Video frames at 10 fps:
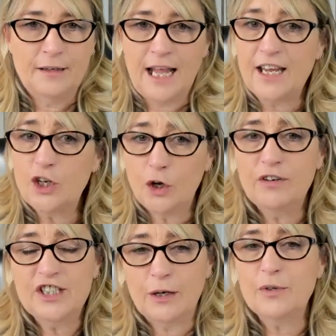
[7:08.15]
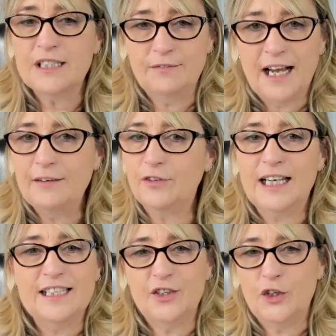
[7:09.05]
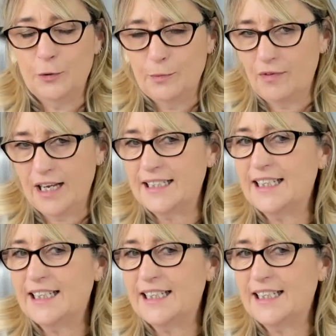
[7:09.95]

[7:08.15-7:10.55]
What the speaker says: encourage our survival as a human race.